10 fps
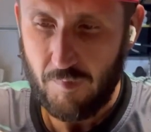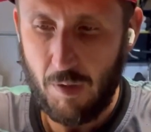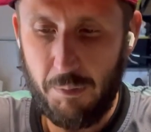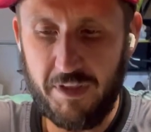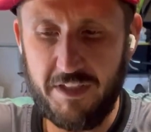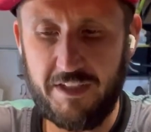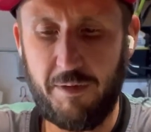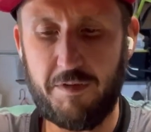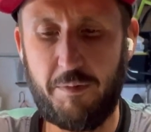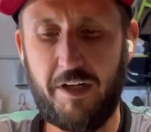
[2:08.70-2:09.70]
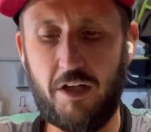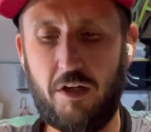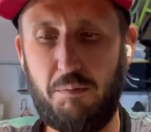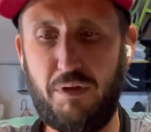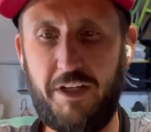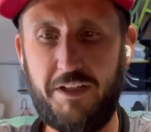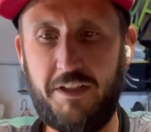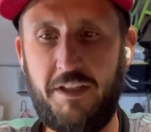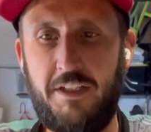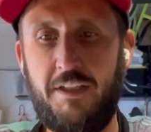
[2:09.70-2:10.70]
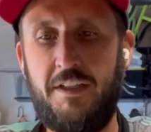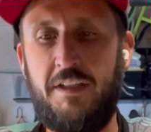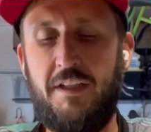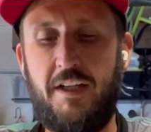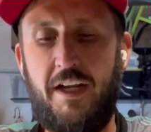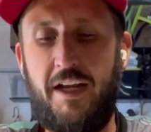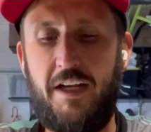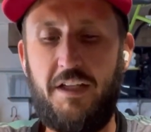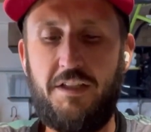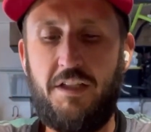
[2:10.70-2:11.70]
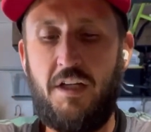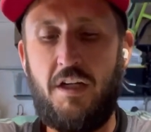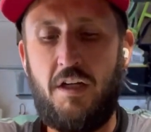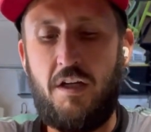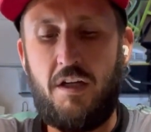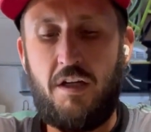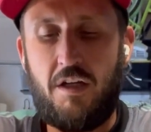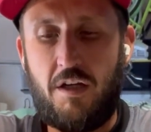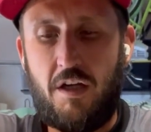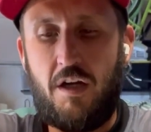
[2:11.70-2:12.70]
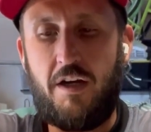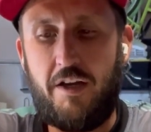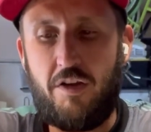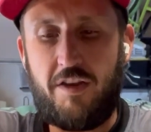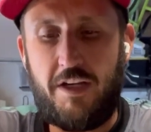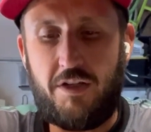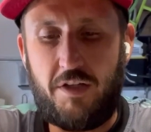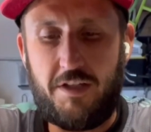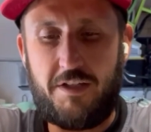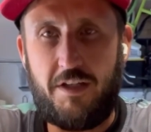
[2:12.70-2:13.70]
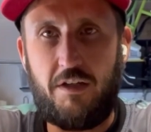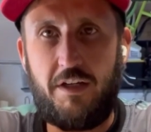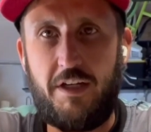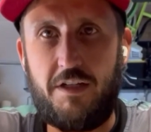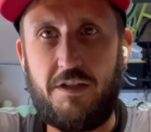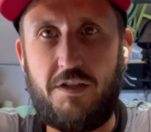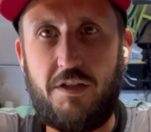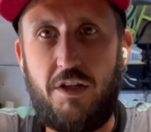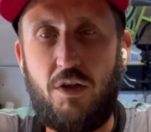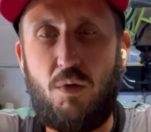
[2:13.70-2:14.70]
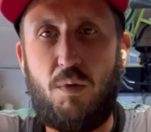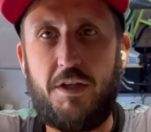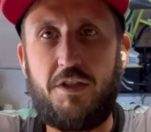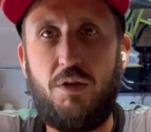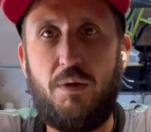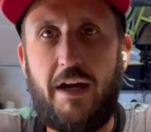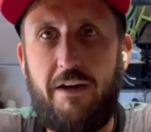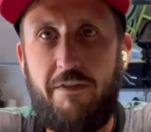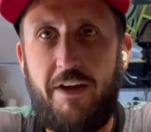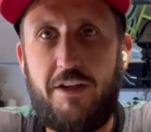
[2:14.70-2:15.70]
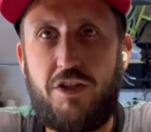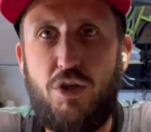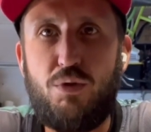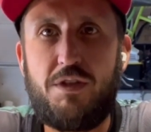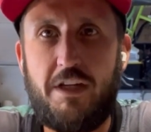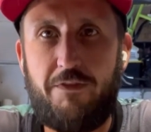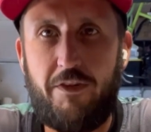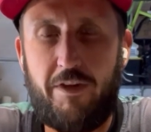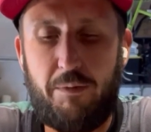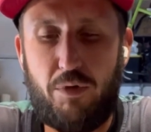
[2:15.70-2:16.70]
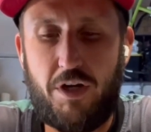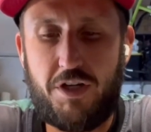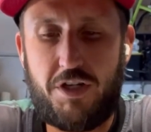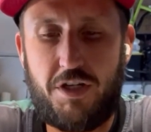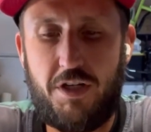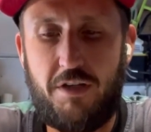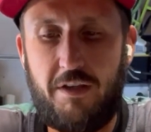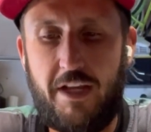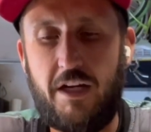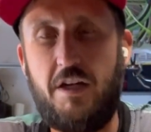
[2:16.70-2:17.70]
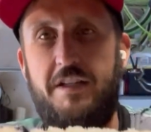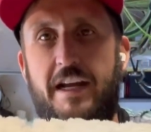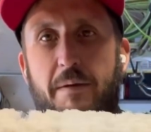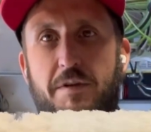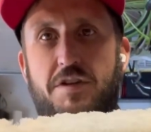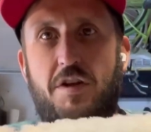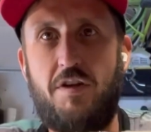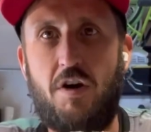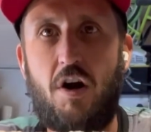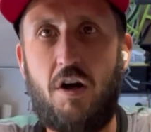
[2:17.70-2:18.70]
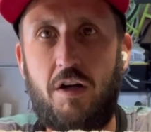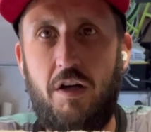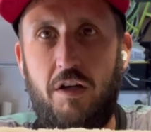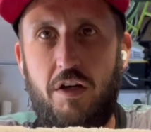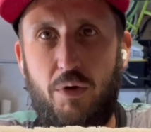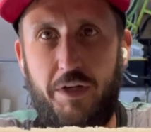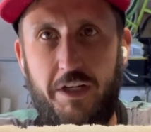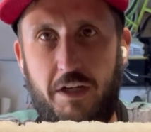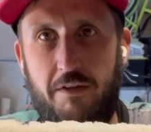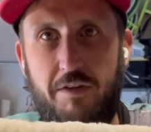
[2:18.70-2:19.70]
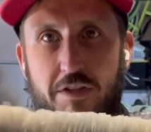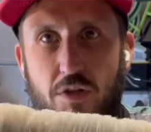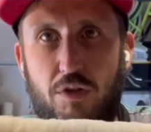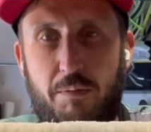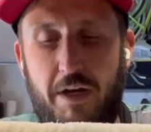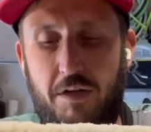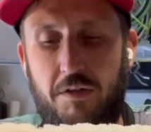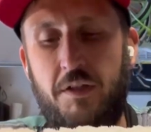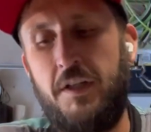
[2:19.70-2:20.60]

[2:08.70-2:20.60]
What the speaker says: But this seems to be a good blend. And another thing to consider is you don't want to have too stiff of a brush that could damage the arc coating of a solar panel.